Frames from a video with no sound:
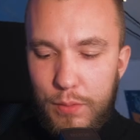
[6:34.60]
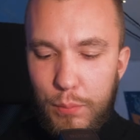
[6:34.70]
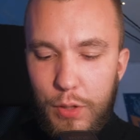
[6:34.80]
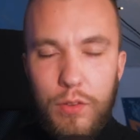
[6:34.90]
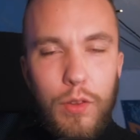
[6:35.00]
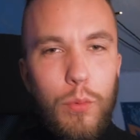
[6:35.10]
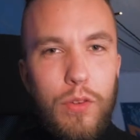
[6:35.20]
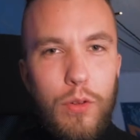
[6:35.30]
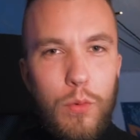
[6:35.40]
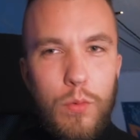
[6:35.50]
Because it was
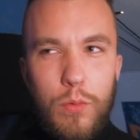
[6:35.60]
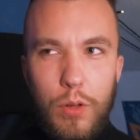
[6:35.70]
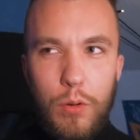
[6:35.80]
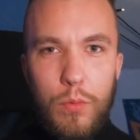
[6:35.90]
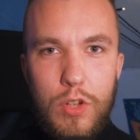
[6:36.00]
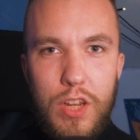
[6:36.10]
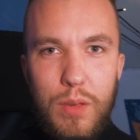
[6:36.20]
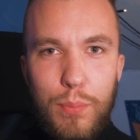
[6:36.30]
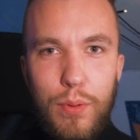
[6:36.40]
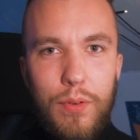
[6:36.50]
so,
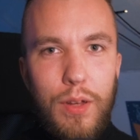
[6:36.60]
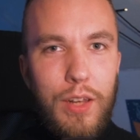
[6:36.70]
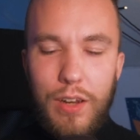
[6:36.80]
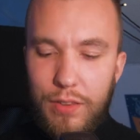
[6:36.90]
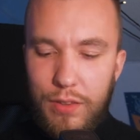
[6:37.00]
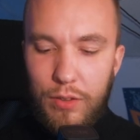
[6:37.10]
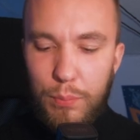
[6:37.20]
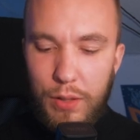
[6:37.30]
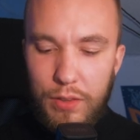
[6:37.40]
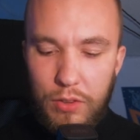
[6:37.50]
cheap, I didn't
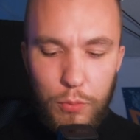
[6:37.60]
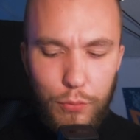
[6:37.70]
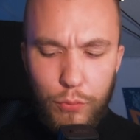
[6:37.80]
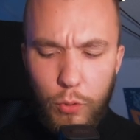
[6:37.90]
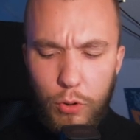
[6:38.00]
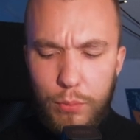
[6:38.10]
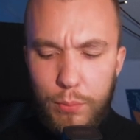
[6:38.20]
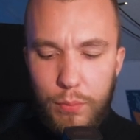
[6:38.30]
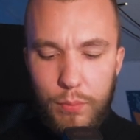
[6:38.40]
expect it to perform,